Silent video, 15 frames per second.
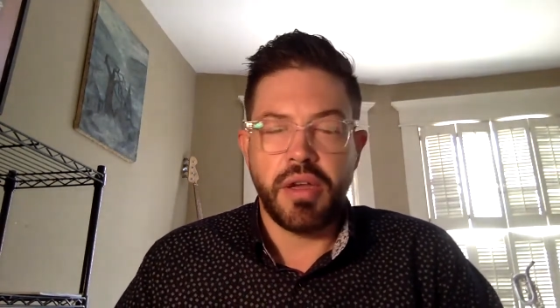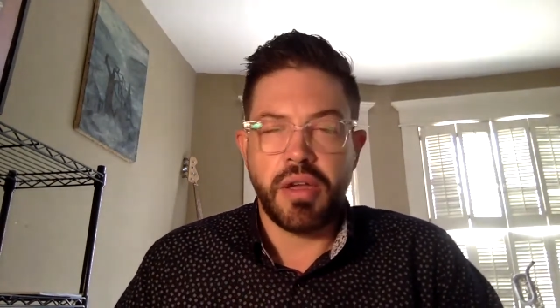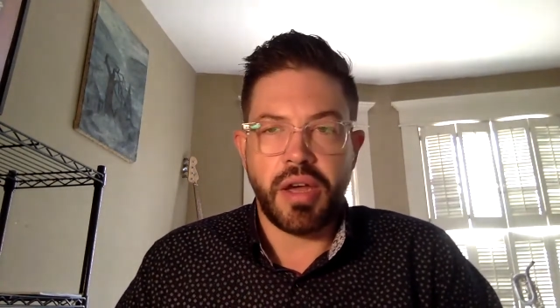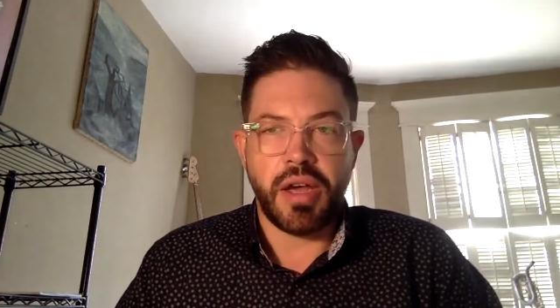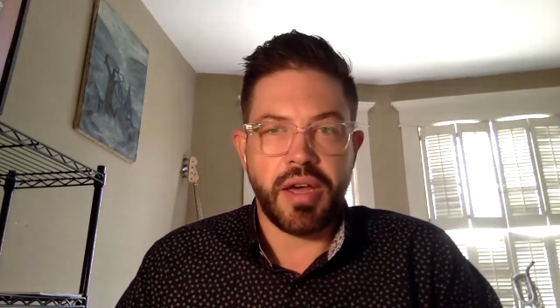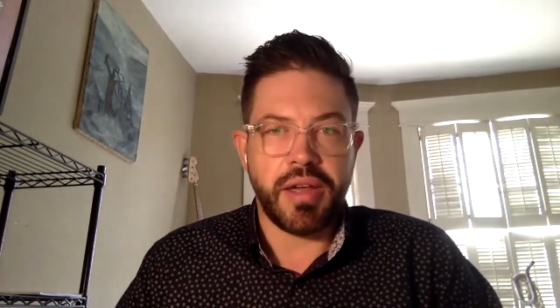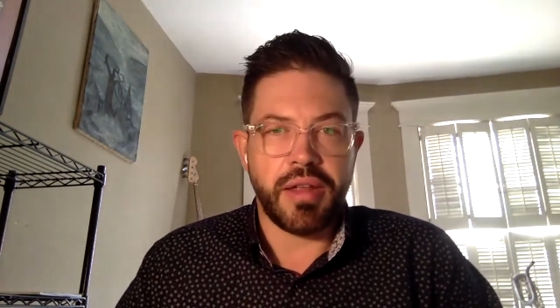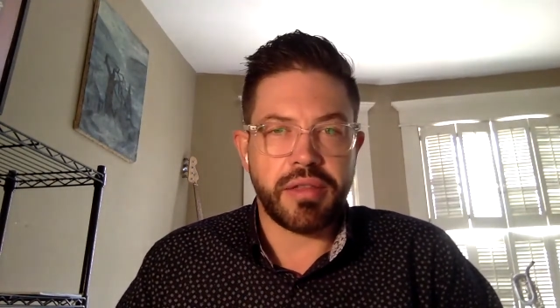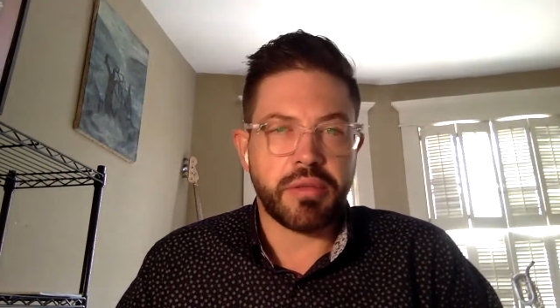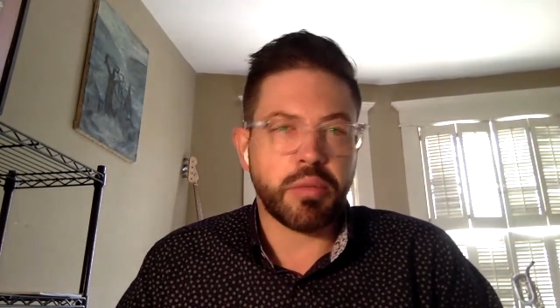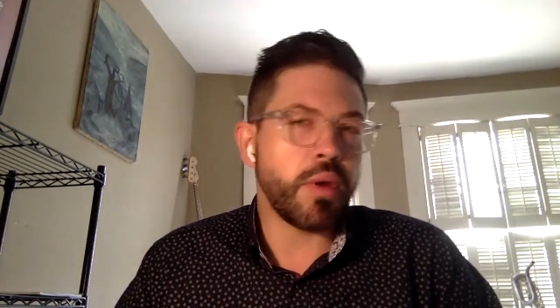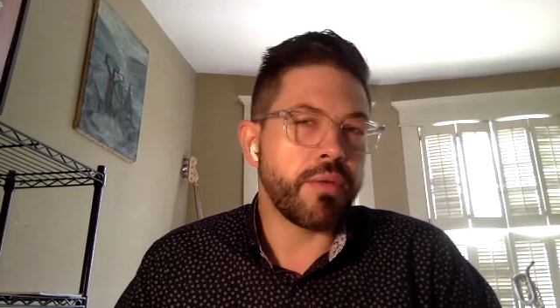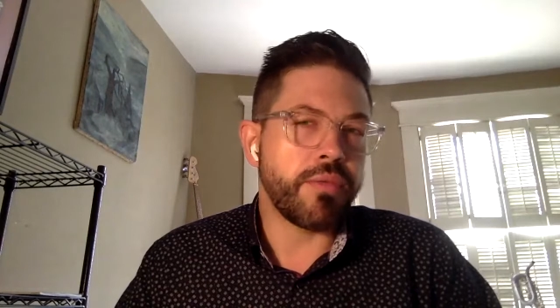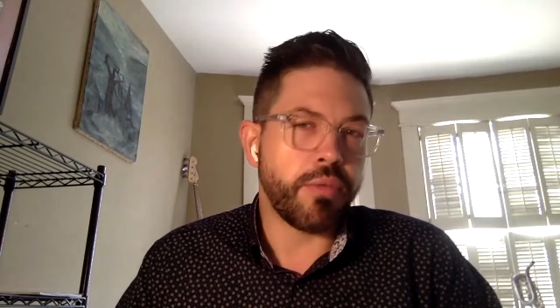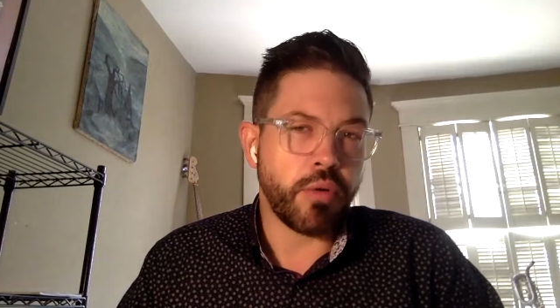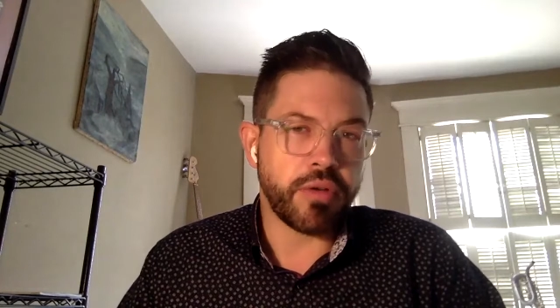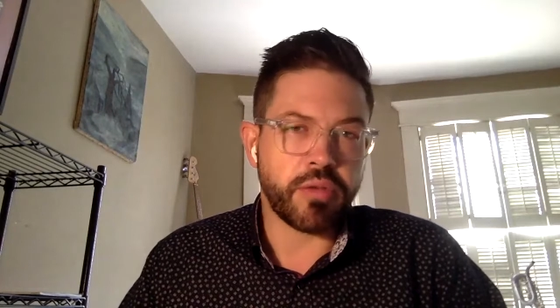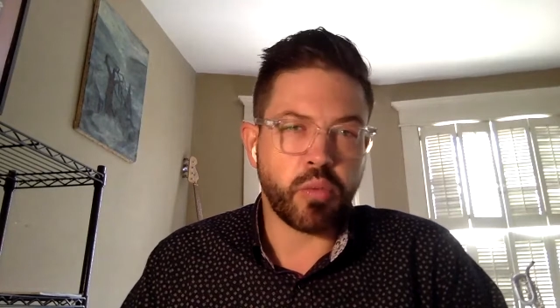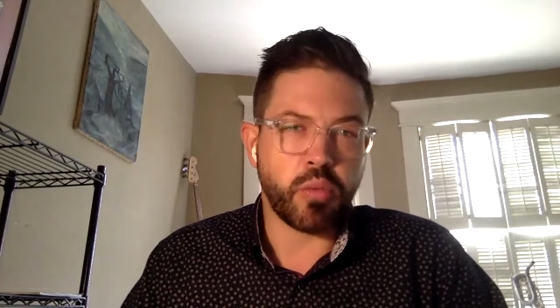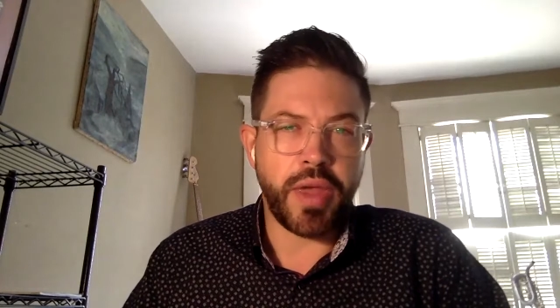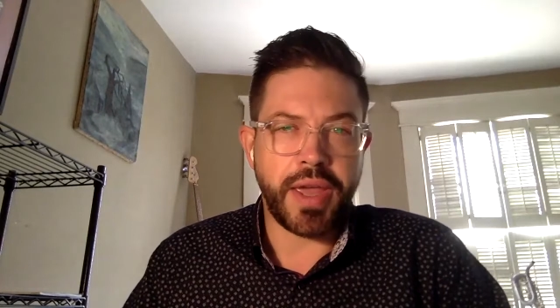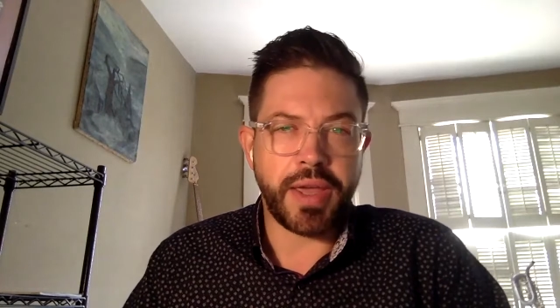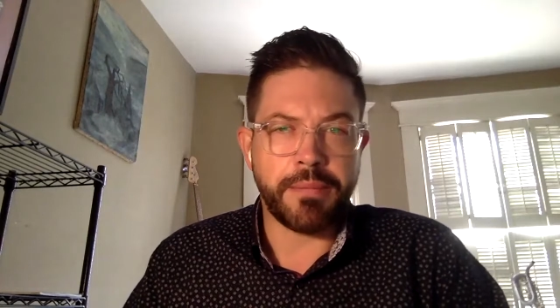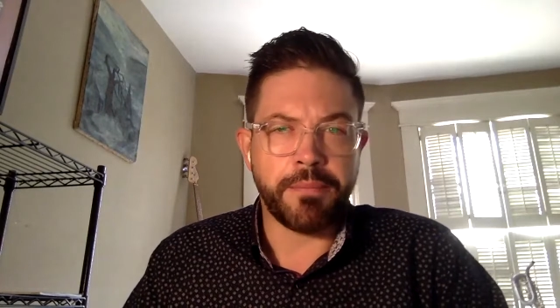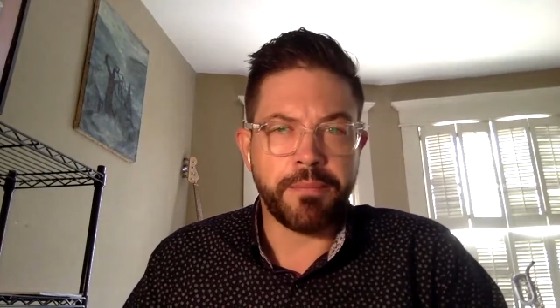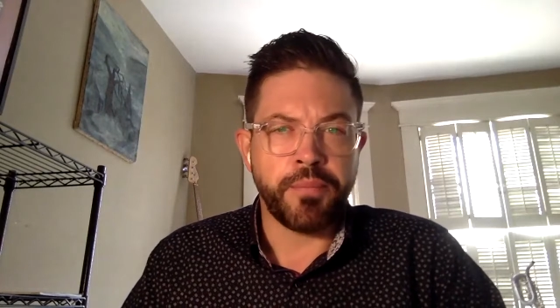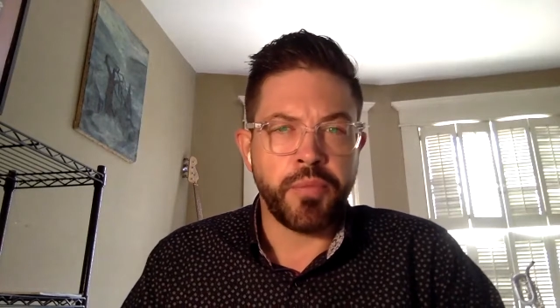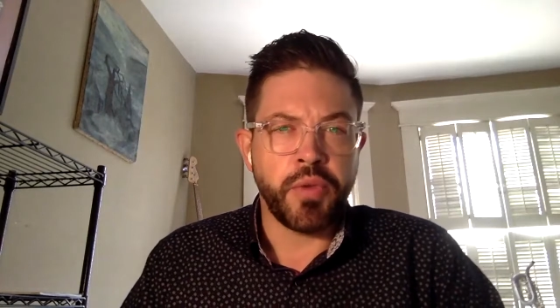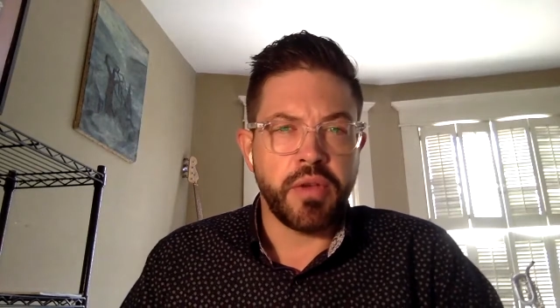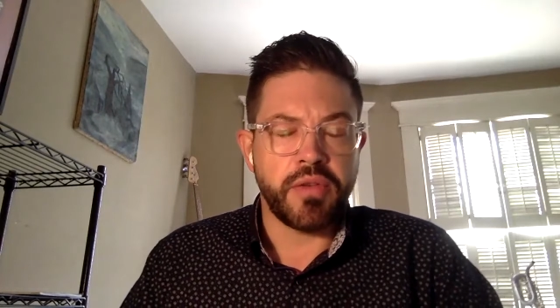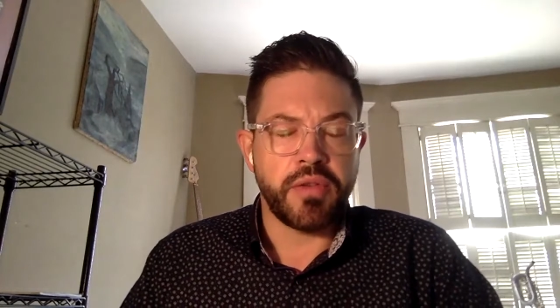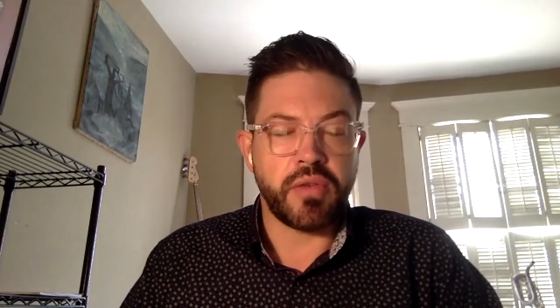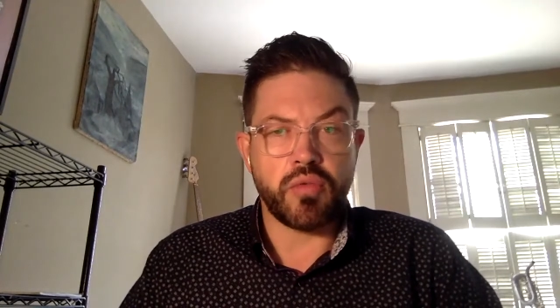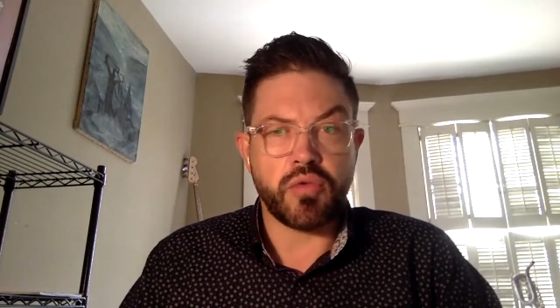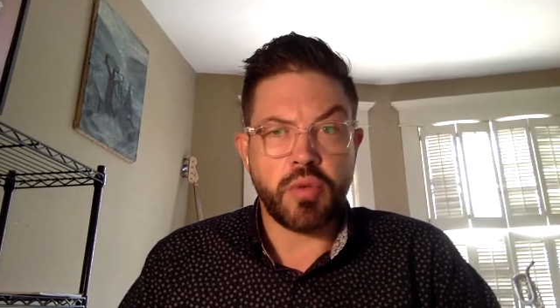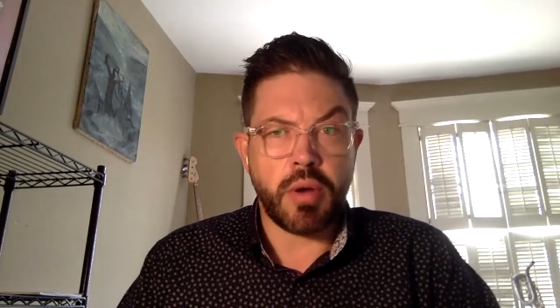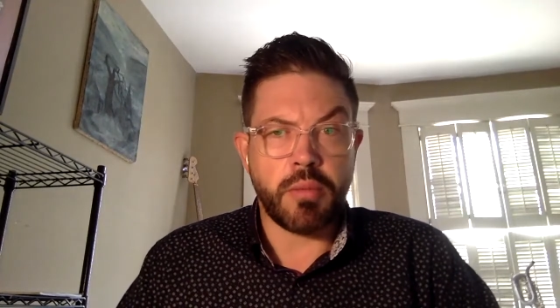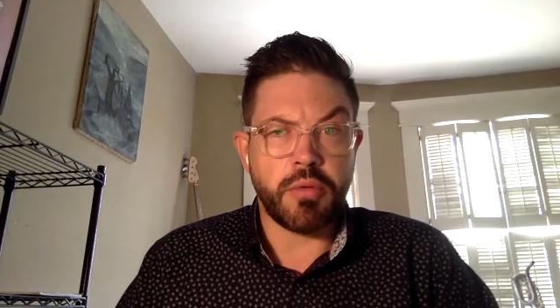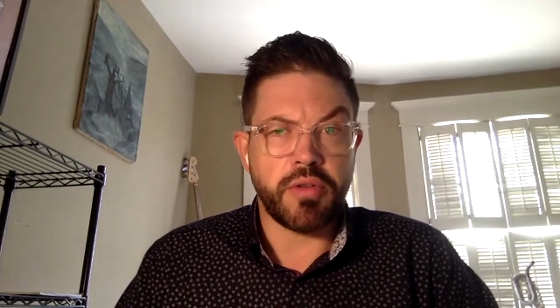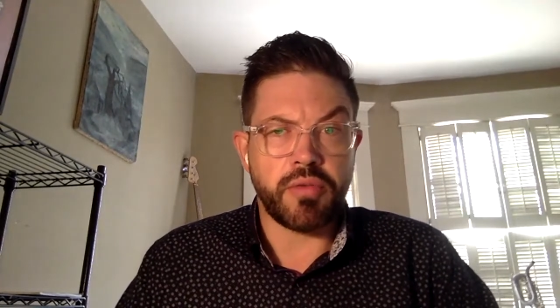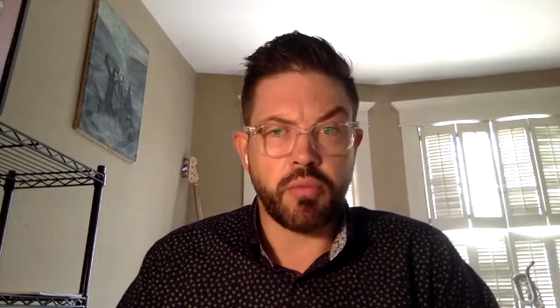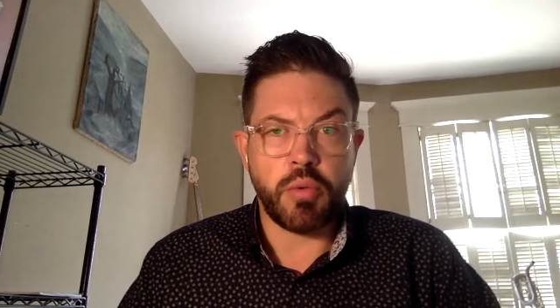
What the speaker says: 3/4 swing. So drummers,